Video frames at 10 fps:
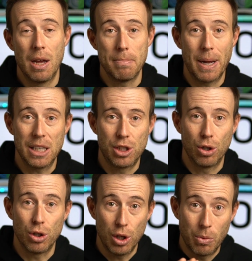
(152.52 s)
make
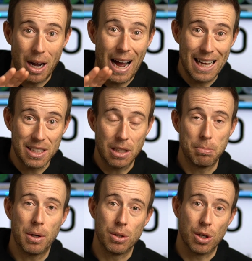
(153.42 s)
sure you are at a
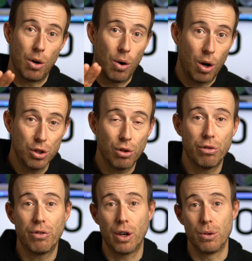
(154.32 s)
computer or on your
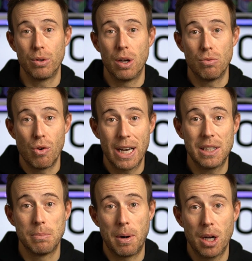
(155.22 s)
phone ready
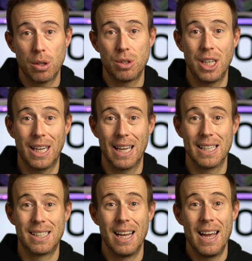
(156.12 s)
to buy those
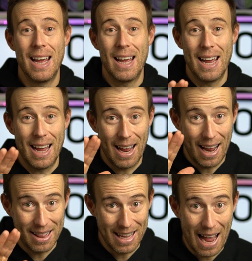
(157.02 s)
tickets
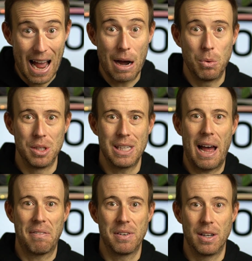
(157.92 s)
in the hours
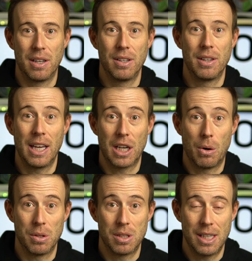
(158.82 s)
after they go
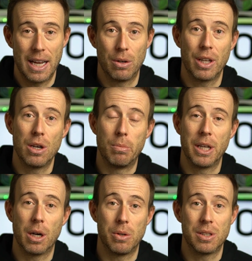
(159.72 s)
on sale. They normally
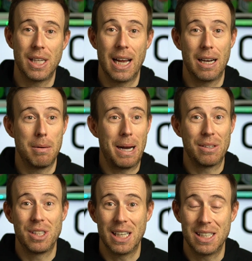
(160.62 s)
go on sale about
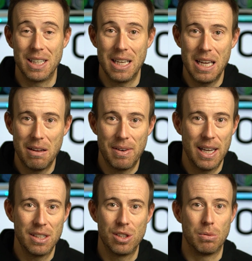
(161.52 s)
6 in the
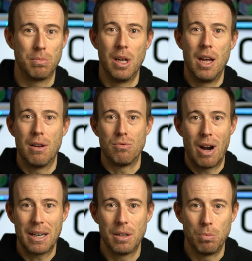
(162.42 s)
evening, some
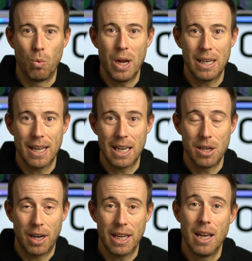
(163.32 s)
random weekday
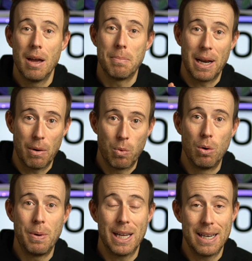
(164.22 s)
night, but it will
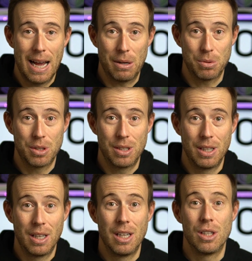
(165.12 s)
be announced.
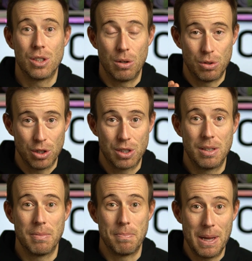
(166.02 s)
So just
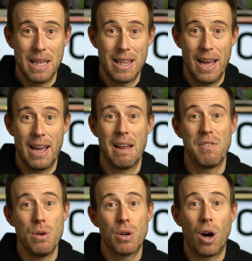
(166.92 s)
be there. If
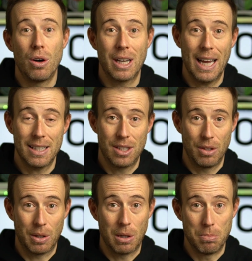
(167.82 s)
you can't get to
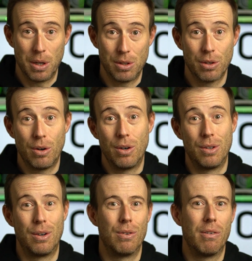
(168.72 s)
a computer
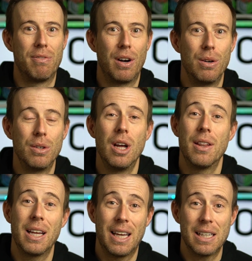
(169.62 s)
or a phone,
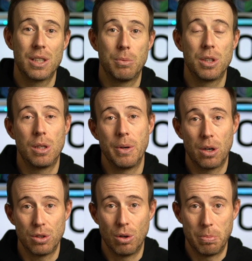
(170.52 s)
then get someone to do it on your